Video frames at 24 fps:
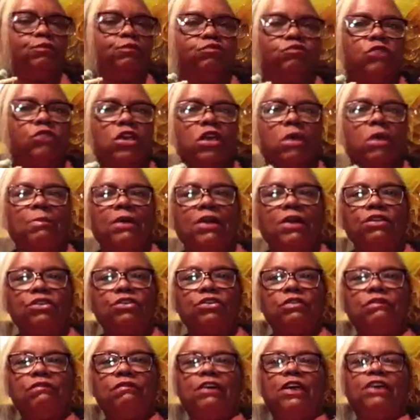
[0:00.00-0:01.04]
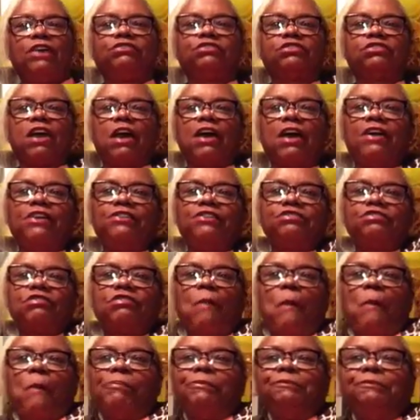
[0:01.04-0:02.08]
Look at my little vest, guys.
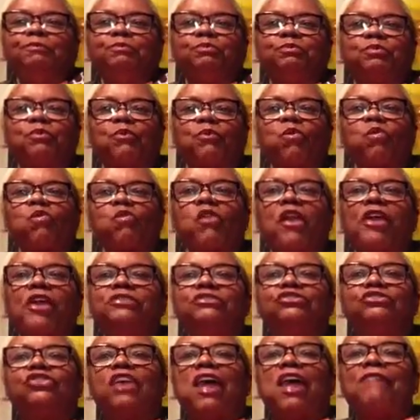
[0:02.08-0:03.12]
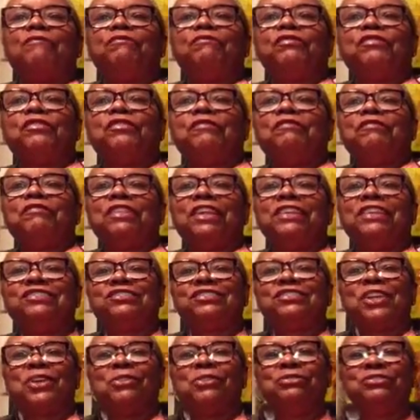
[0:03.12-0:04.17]
It's got the
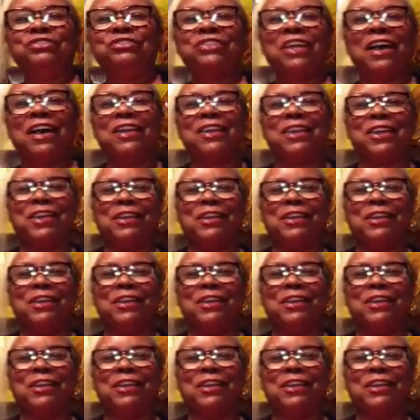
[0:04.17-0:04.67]
Flintstones on it.